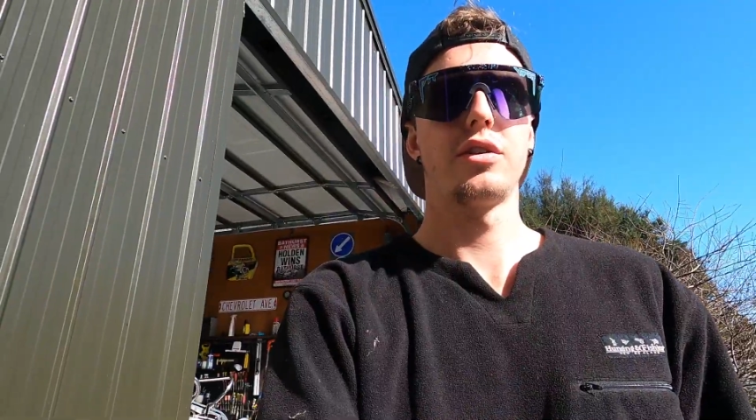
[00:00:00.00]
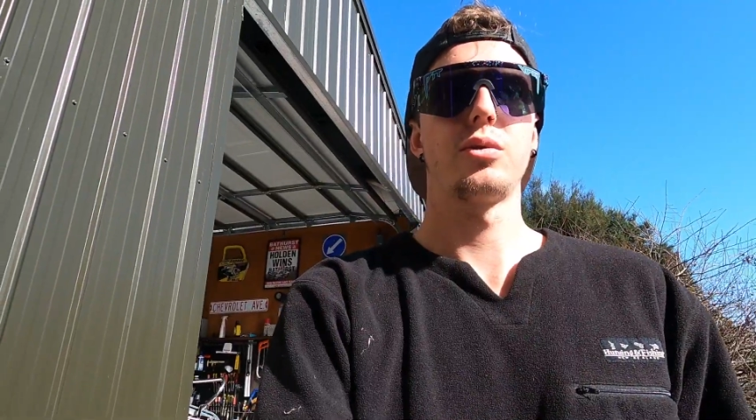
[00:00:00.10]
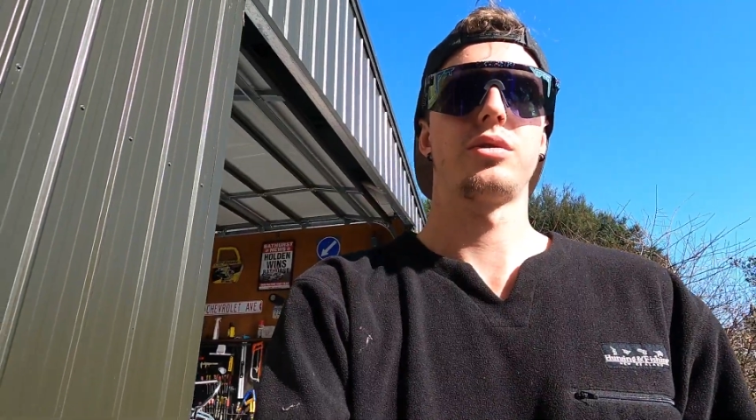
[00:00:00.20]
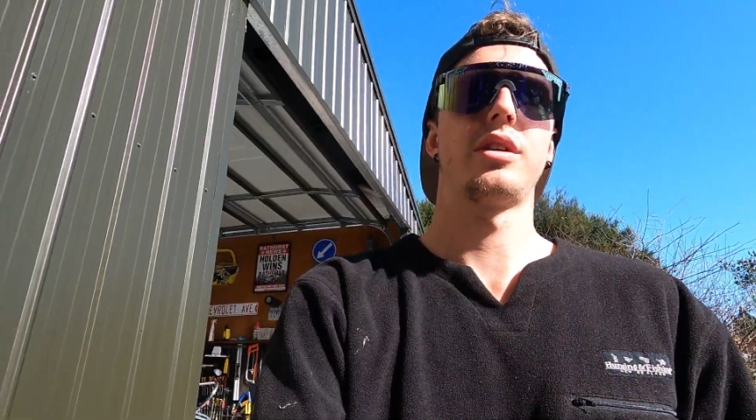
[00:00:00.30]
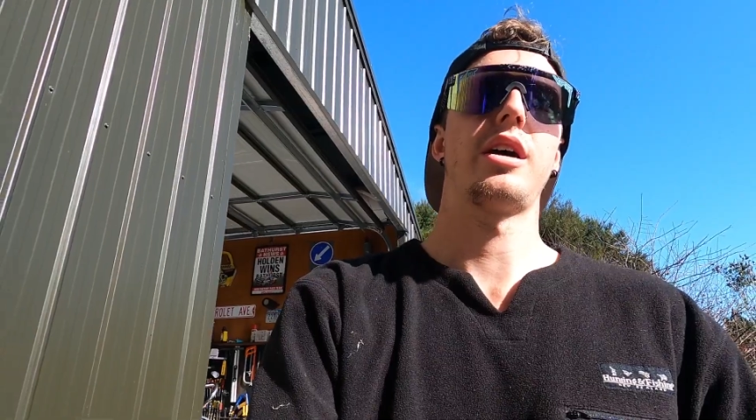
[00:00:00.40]
this
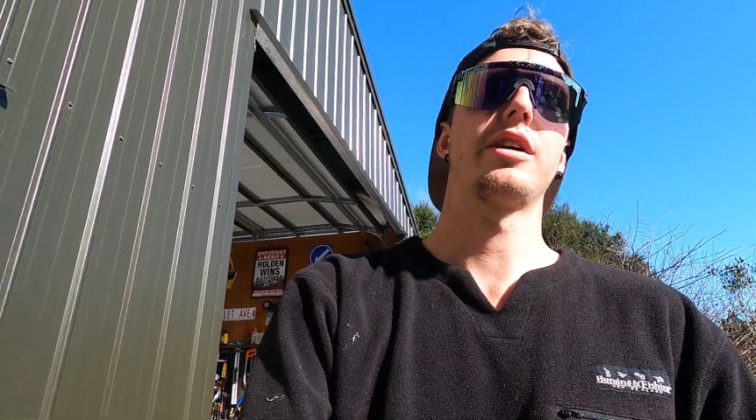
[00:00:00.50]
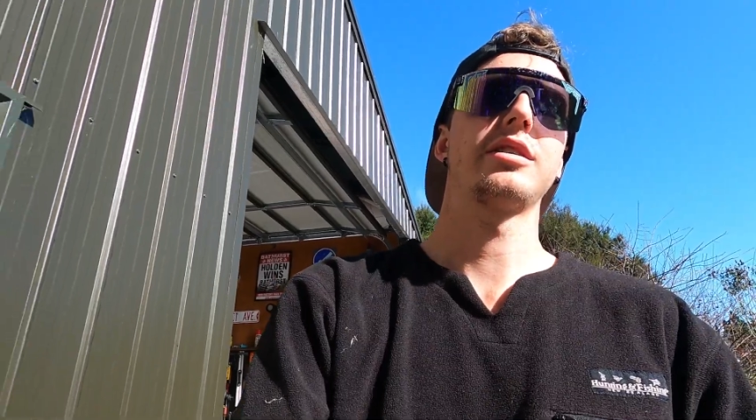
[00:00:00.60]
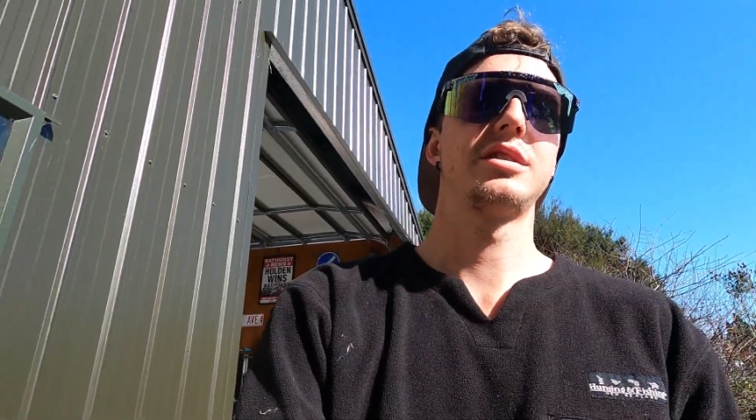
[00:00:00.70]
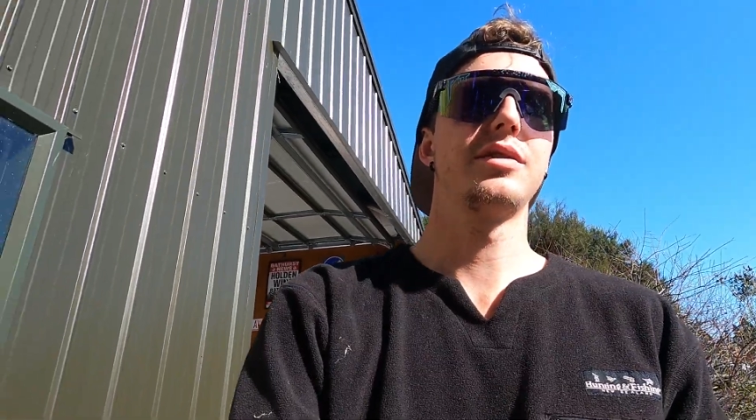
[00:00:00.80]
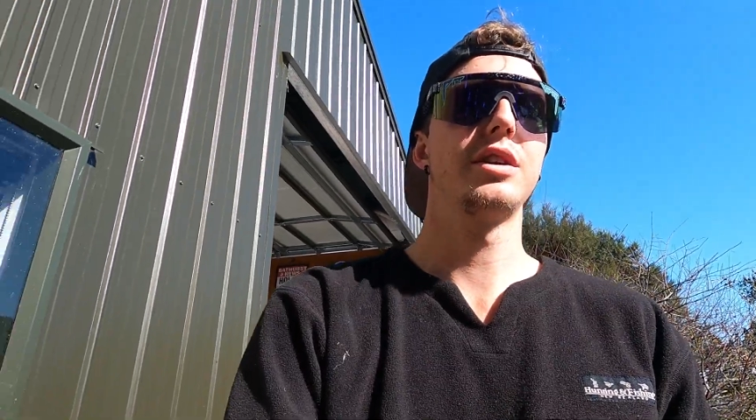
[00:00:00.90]
was an
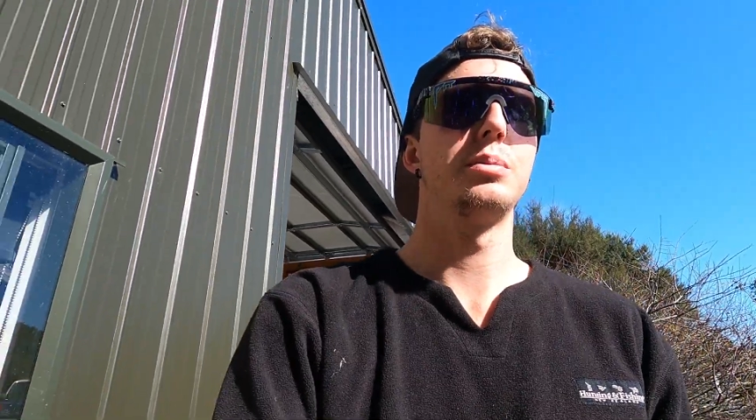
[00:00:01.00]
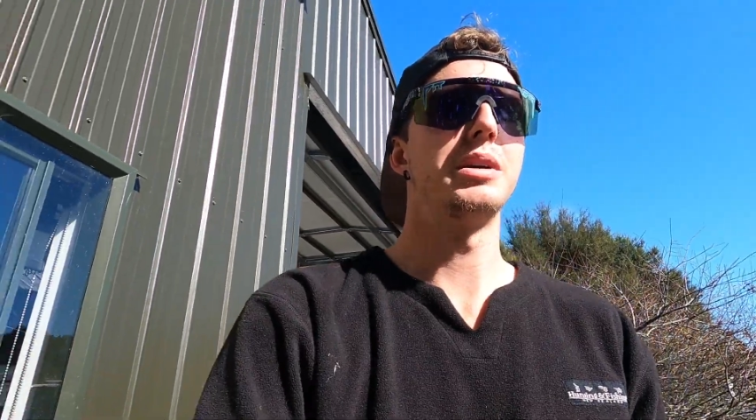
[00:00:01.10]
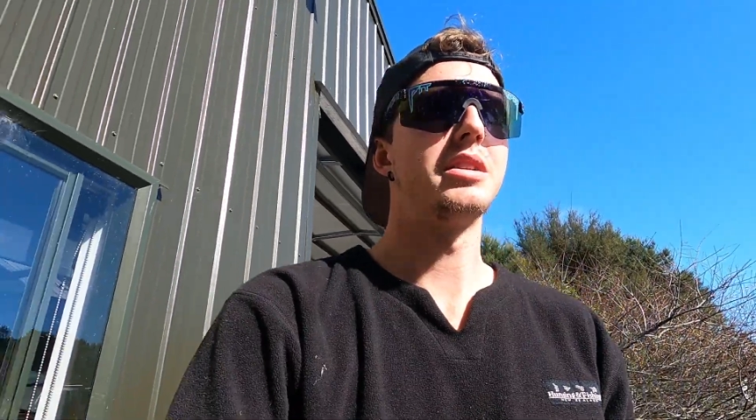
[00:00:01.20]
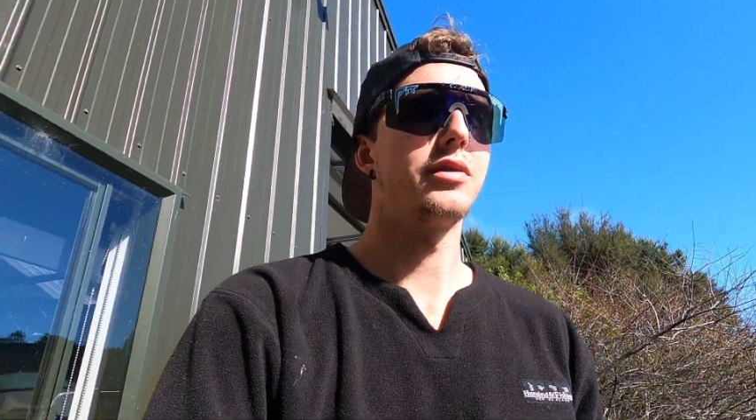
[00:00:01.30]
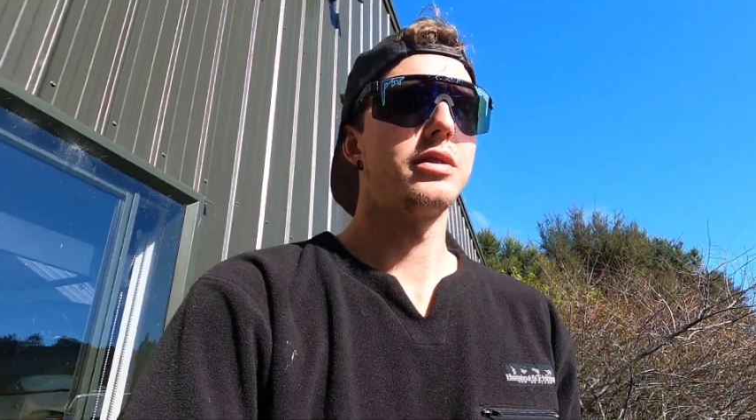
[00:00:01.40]
RX7, it'd
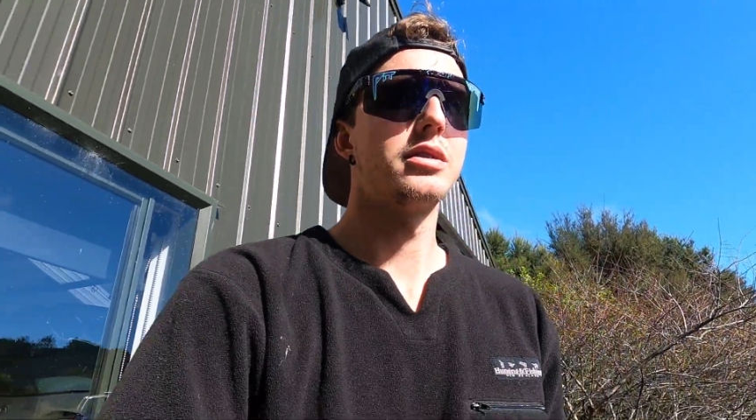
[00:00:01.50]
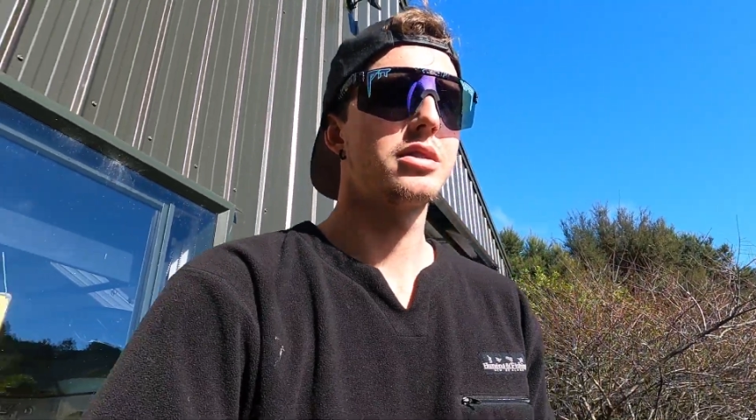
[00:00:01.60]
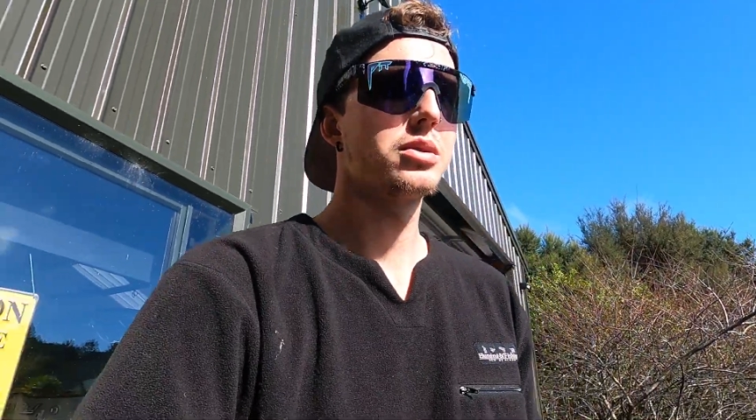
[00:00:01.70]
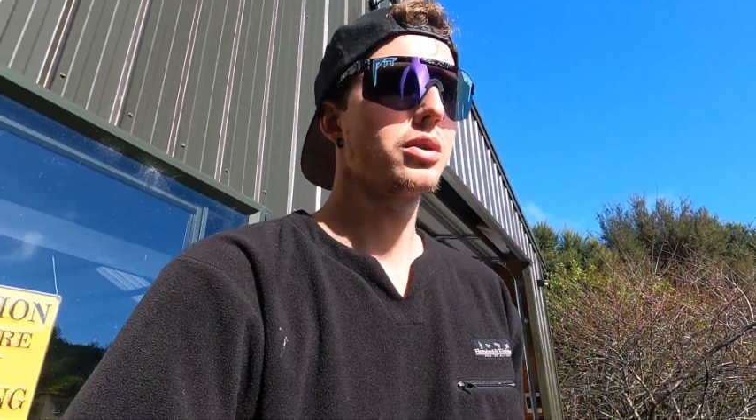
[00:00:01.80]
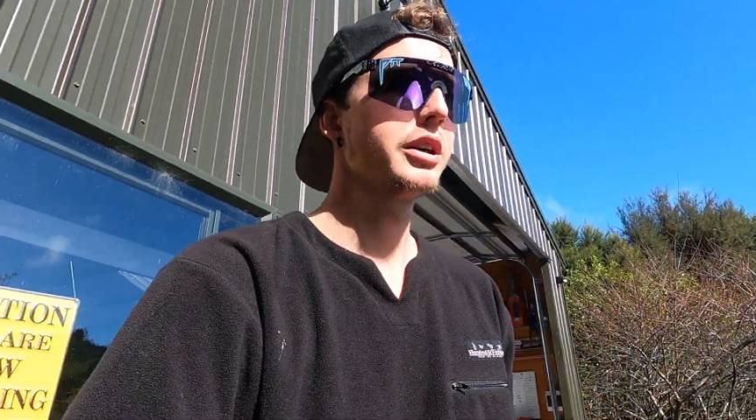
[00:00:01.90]
be a different
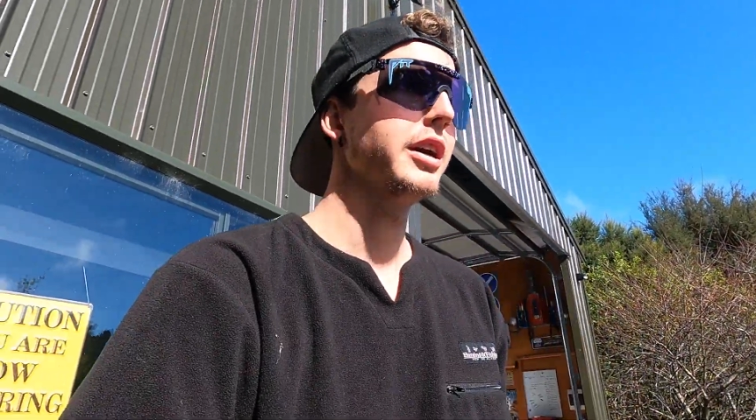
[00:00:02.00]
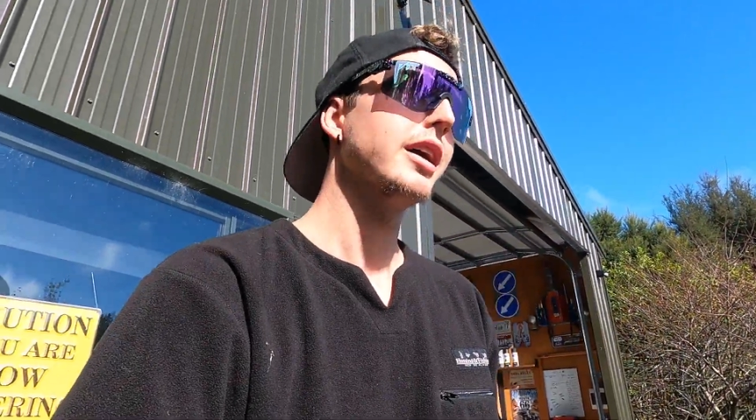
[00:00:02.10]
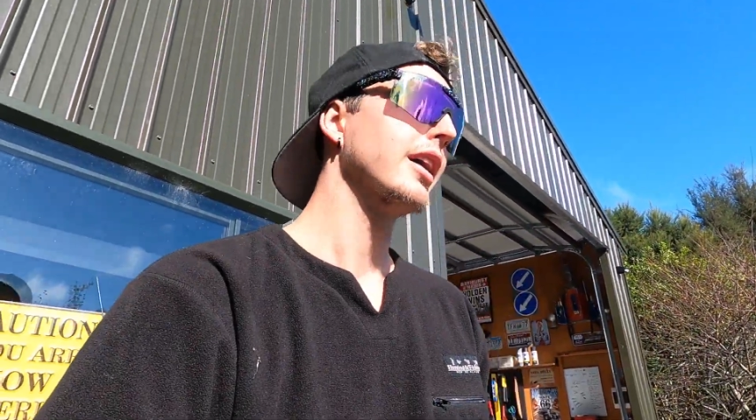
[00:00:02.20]
story,